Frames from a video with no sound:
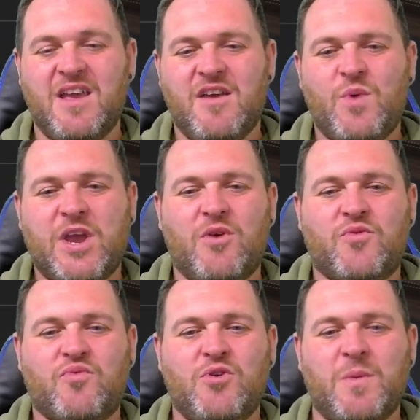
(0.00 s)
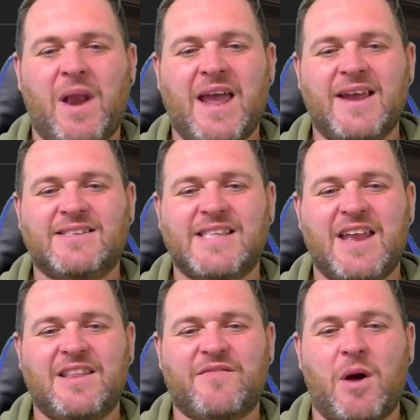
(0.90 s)
If we go through the players
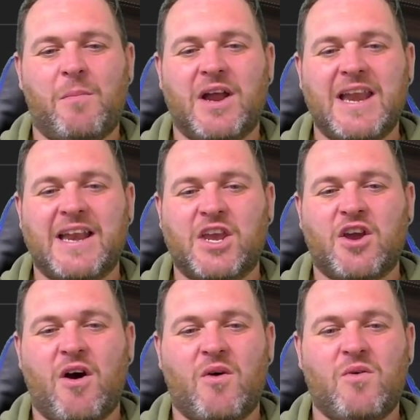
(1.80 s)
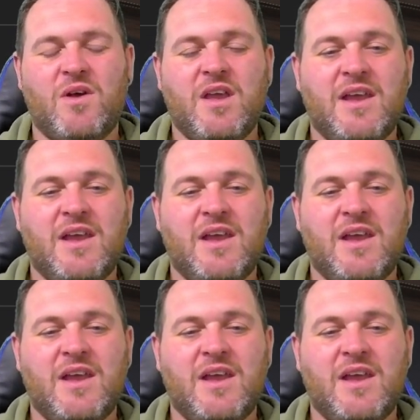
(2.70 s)
then, they've got Mainan in goal,